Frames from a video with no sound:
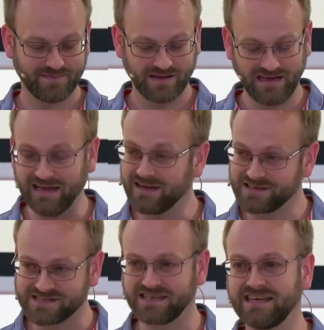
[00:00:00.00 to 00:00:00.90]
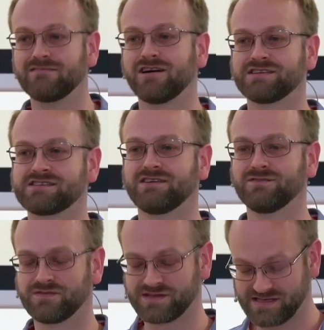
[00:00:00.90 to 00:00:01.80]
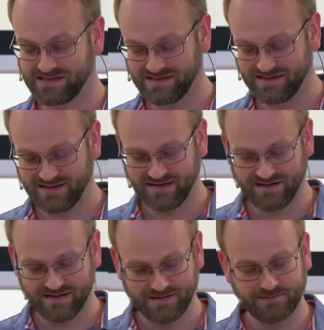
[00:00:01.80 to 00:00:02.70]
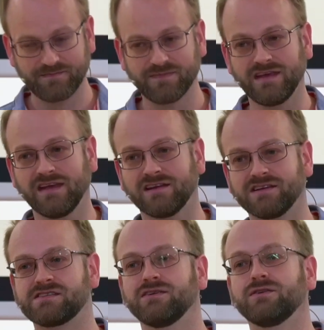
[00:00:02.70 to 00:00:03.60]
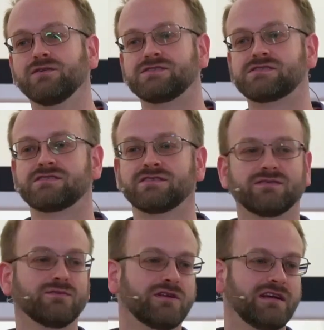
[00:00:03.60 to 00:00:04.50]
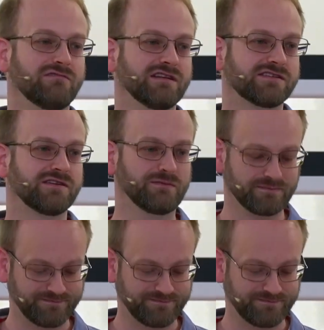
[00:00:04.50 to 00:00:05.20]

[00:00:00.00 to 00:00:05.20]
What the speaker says: to hear it ourselves, eagerness that others would hear it too.